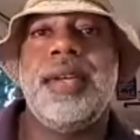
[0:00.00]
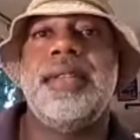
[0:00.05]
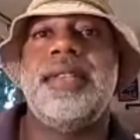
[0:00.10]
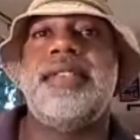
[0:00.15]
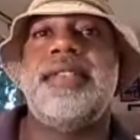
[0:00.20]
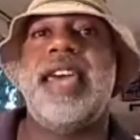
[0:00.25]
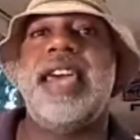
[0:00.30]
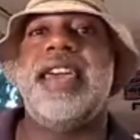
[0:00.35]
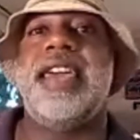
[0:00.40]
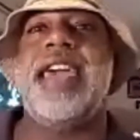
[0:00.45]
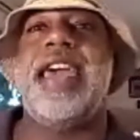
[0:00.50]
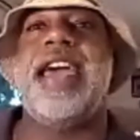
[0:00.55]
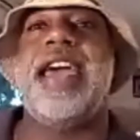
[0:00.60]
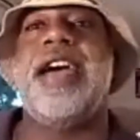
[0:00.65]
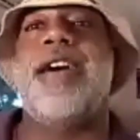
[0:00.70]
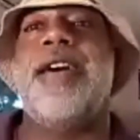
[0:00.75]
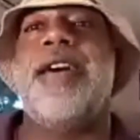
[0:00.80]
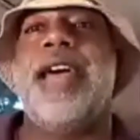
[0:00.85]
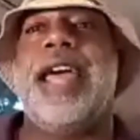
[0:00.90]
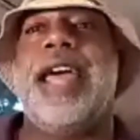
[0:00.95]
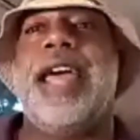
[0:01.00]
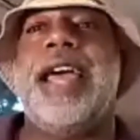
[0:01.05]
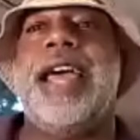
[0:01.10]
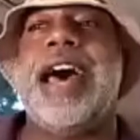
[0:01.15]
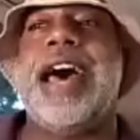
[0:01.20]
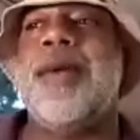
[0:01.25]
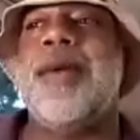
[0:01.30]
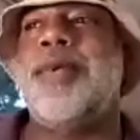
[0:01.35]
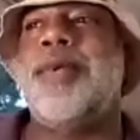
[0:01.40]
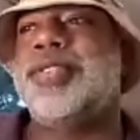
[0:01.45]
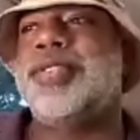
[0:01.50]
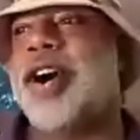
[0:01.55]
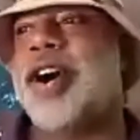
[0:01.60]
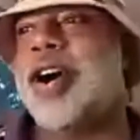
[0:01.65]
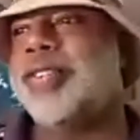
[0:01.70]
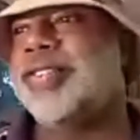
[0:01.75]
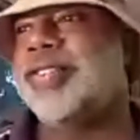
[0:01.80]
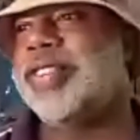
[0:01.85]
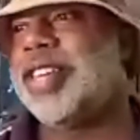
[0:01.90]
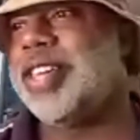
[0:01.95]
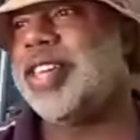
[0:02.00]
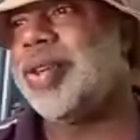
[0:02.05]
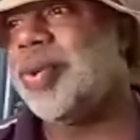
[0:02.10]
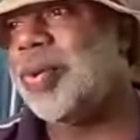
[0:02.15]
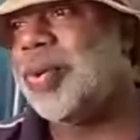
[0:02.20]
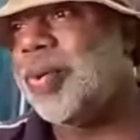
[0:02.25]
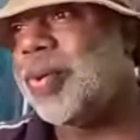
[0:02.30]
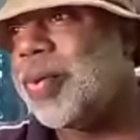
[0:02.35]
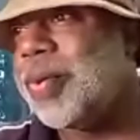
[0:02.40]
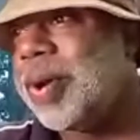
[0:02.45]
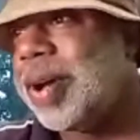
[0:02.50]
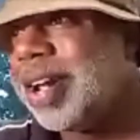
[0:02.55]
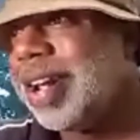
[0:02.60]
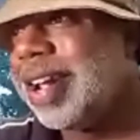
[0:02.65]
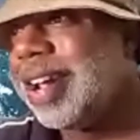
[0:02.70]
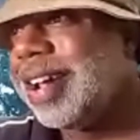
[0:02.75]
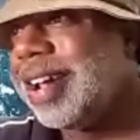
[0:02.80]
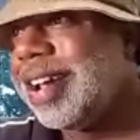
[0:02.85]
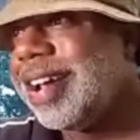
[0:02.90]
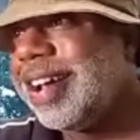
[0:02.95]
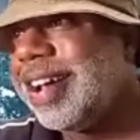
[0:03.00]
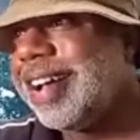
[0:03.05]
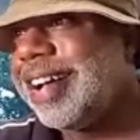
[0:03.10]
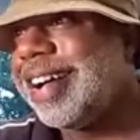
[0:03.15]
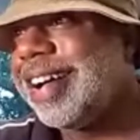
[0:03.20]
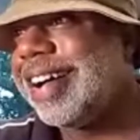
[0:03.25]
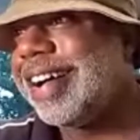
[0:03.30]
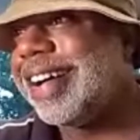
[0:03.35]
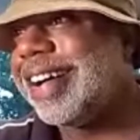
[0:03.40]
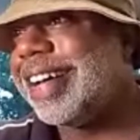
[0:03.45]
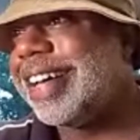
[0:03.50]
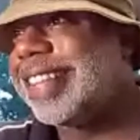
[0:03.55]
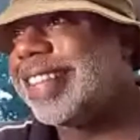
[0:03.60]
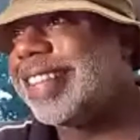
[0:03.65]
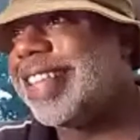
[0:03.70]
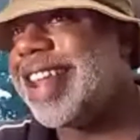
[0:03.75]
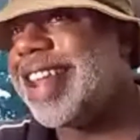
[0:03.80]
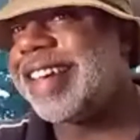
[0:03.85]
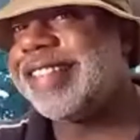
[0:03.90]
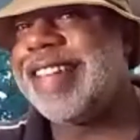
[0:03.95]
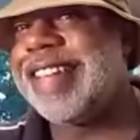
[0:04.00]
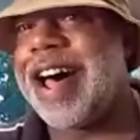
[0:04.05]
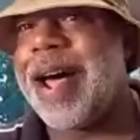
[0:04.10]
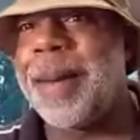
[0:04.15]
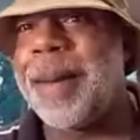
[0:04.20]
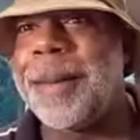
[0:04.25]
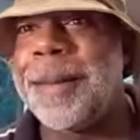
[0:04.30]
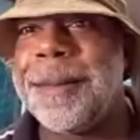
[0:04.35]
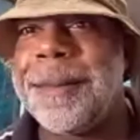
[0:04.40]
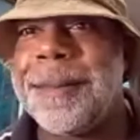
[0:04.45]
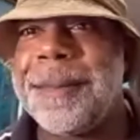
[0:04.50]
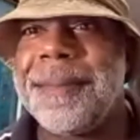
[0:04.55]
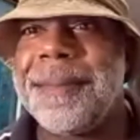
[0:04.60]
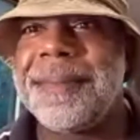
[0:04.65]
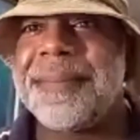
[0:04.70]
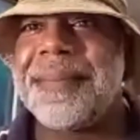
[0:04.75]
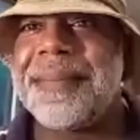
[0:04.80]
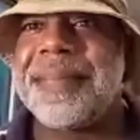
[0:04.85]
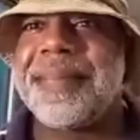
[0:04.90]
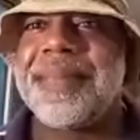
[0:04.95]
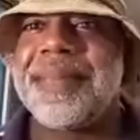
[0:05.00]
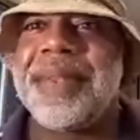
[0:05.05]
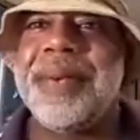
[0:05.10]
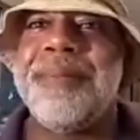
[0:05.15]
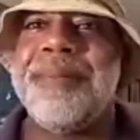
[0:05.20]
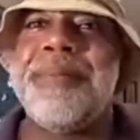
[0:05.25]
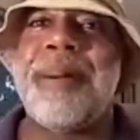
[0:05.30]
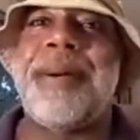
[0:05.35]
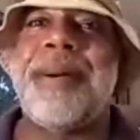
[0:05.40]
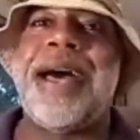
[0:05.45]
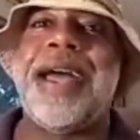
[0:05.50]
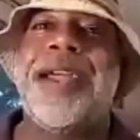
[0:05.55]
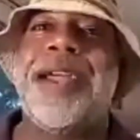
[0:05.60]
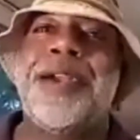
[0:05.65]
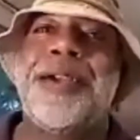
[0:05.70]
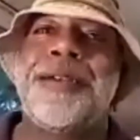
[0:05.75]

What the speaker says: Take care, and I will talk to you the next time. Bye-bye.